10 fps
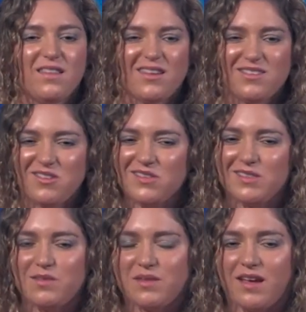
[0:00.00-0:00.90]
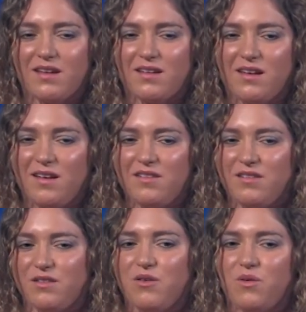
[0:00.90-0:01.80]
and they do seem like
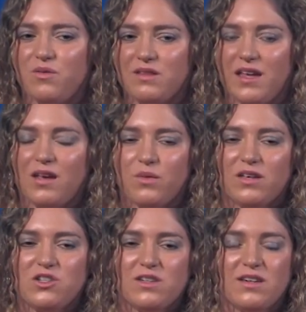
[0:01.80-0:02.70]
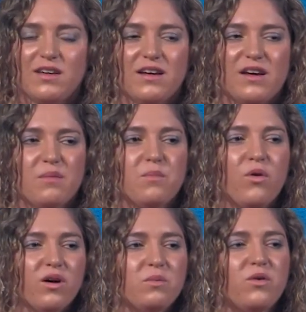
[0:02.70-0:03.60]
they're their own language.
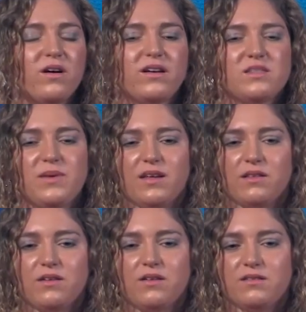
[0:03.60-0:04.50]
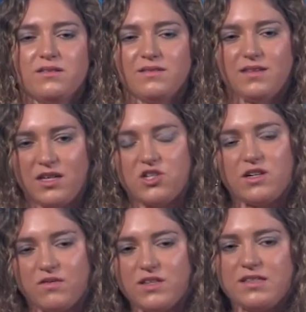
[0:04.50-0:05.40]
More and more is being learned each and
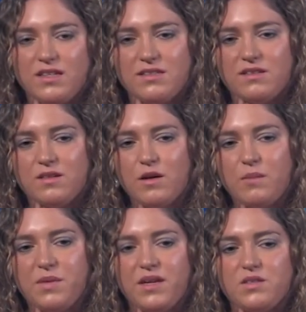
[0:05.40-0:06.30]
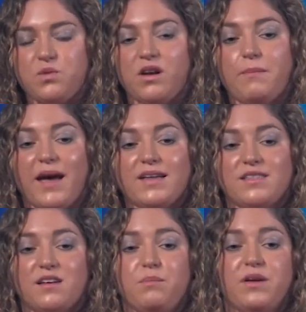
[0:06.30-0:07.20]
every season because we're amassing a